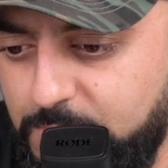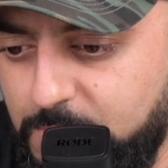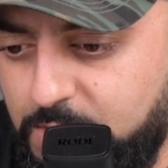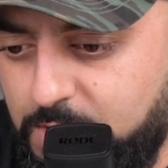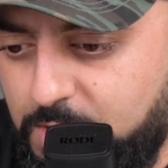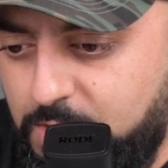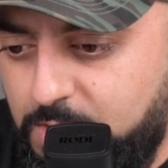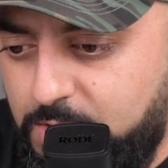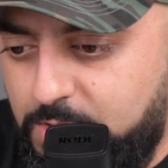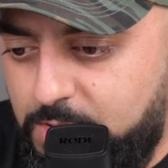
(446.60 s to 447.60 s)

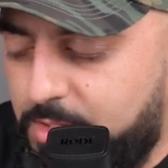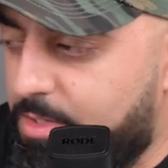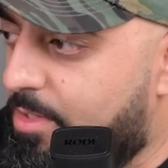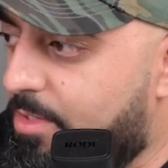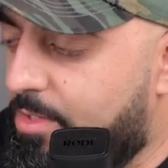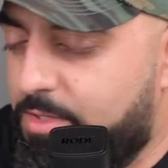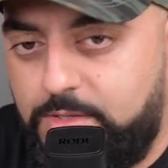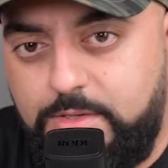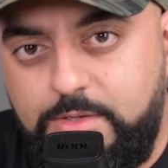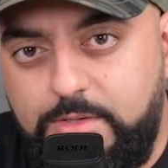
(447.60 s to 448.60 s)

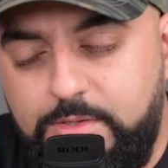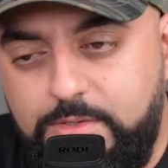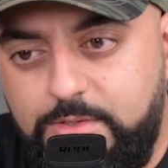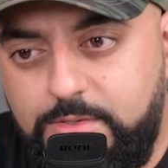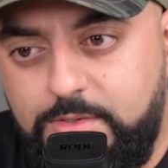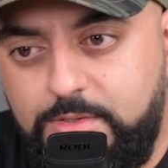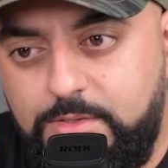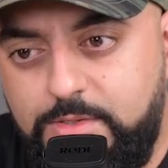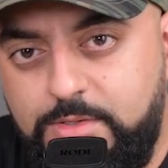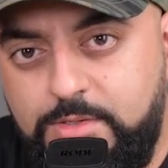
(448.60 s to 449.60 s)

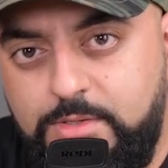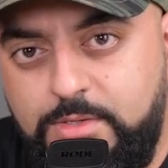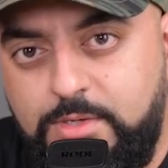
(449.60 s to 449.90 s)
(not speaking)